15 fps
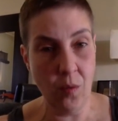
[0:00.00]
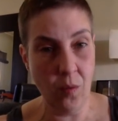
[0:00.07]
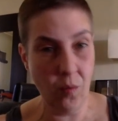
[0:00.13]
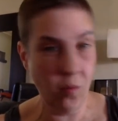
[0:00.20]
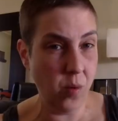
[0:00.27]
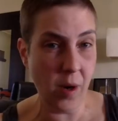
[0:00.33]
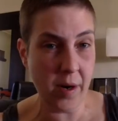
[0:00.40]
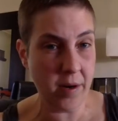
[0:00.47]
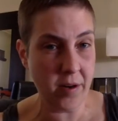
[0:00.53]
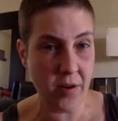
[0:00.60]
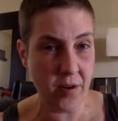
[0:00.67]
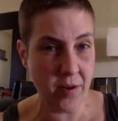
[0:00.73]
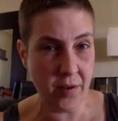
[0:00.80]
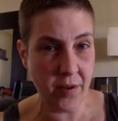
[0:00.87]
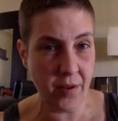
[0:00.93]
what on
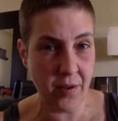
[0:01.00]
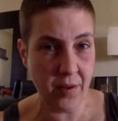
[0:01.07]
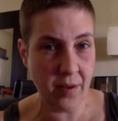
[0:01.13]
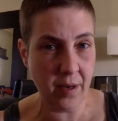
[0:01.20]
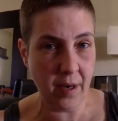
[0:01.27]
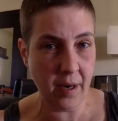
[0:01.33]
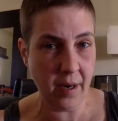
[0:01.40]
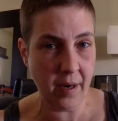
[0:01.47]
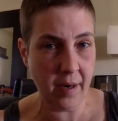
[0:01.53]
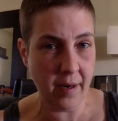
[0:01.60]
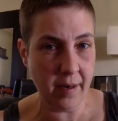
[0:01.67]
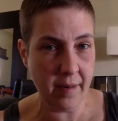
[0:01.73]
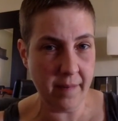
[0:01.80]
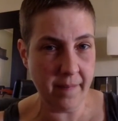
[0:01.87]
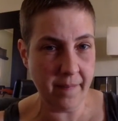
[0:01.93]
earth
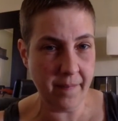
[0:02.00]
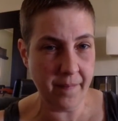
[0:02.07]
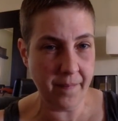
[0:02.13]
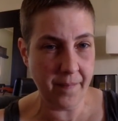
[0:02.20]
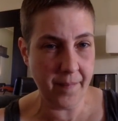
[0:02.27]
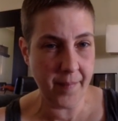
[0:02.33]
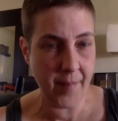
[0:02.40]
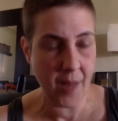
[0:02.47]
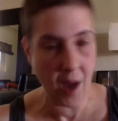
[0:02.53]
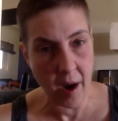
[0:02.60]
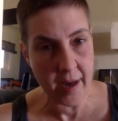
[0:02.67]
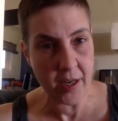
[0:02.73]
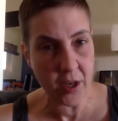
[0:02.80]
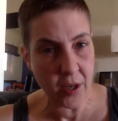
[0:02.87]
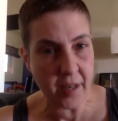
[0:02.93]

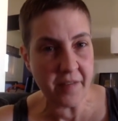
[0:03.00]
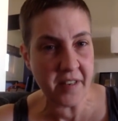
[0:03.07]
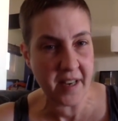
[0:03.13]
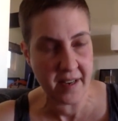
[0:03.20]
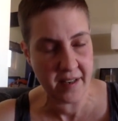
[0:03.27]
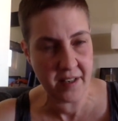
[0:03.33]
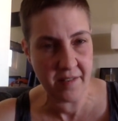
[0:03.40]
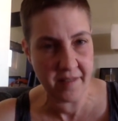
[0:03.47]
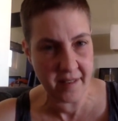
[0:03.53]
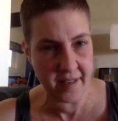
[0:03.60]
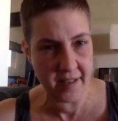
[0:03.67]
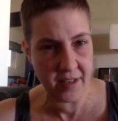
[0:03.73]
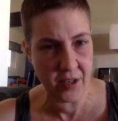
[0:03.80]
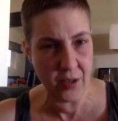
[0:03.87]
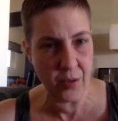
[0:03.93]
I could have
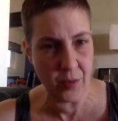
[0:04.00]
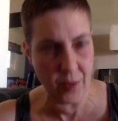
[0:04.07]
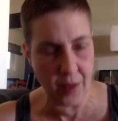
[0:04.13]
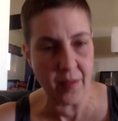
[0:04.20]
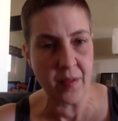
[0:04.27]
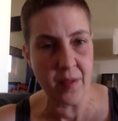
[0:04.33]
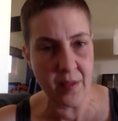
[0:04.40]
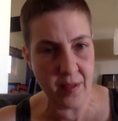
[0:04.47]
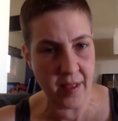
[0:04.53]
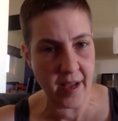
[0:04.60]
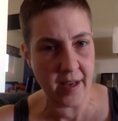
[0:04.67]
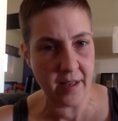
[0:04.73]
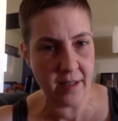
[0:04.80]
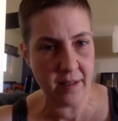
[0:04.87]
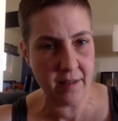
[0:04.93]
testified to
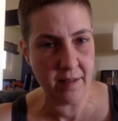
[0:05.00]
that